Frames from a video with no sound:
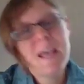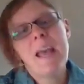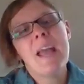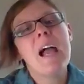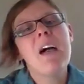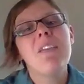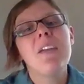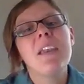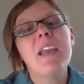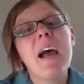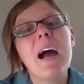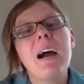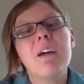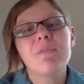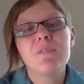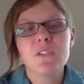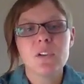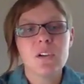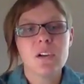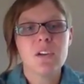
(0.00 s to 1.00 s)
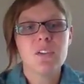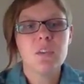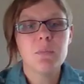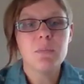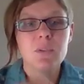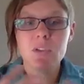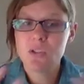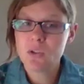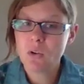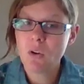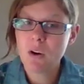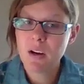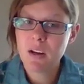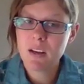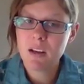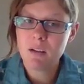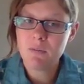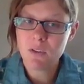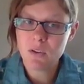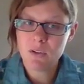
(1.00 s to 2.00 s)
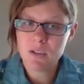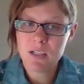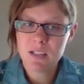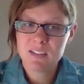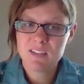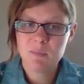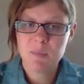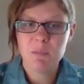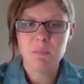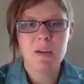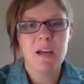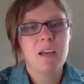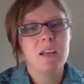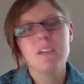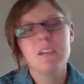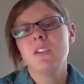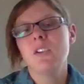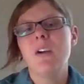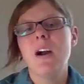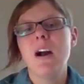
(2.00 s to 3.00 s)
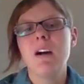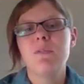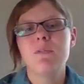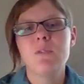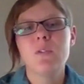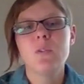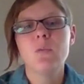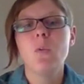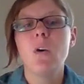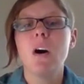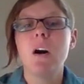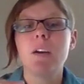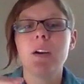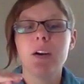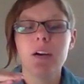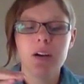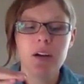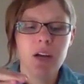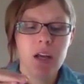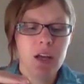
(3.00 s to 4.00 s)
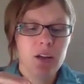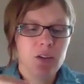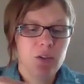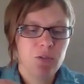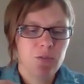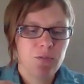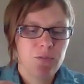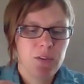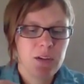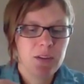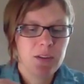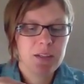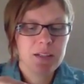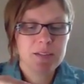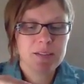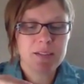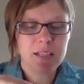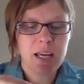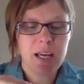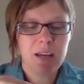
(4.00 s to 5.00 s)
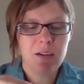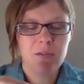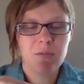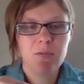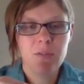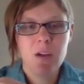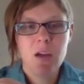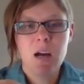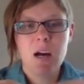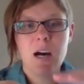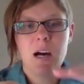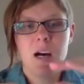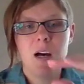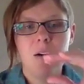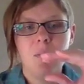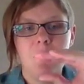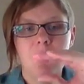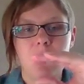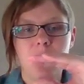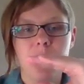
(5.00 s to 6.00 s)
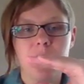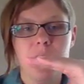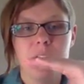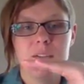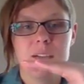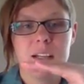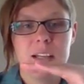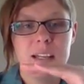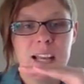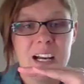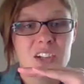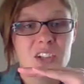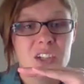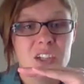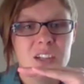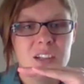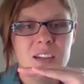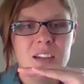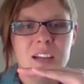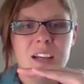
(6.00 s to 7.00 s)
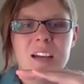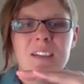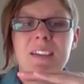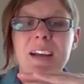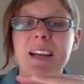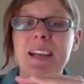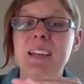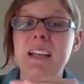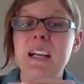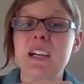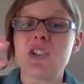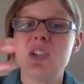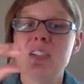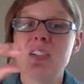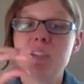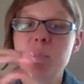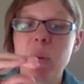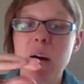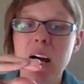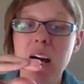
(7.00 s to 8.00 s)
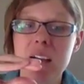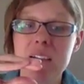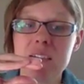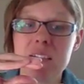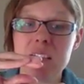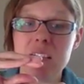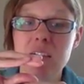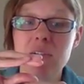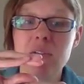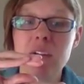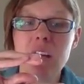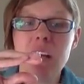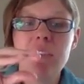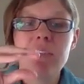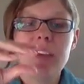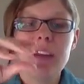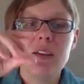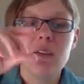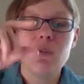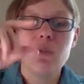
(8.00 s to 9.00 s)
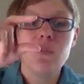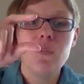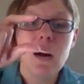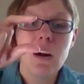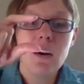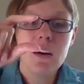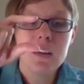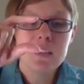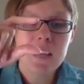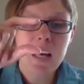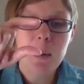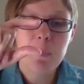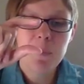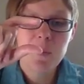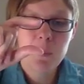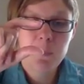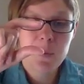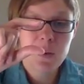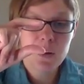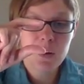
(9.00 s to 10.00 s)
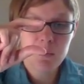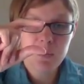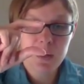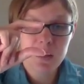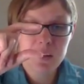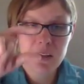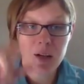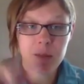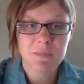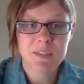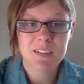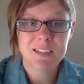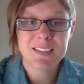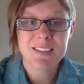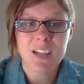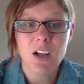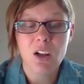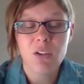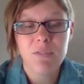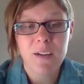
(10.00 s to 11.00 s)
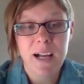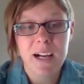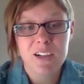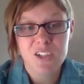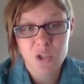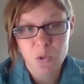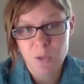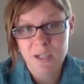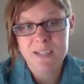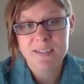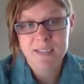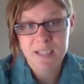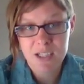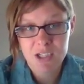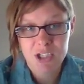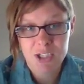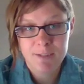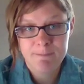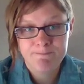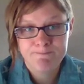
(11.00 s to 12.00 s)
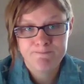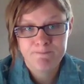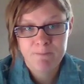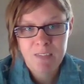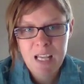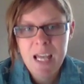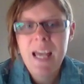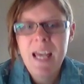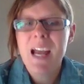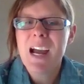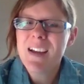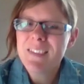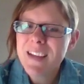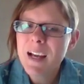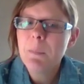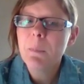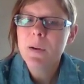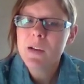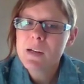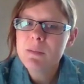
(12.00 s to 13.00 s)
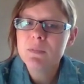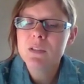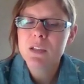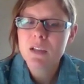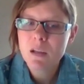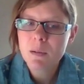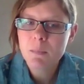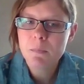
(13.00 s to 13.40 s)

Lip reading: And then after the majority of your needs have been met, you have food and water, you're feeling safe, there is a connection, that connection is positive, then the very top of the pyramid comes the self-actualization. And that becomes the